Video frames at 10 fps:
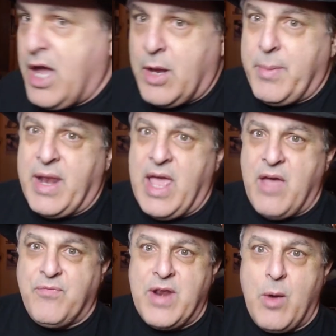I got about a
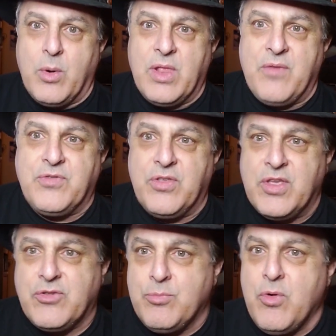half an hour left to
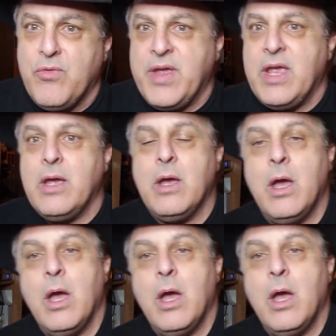this movie.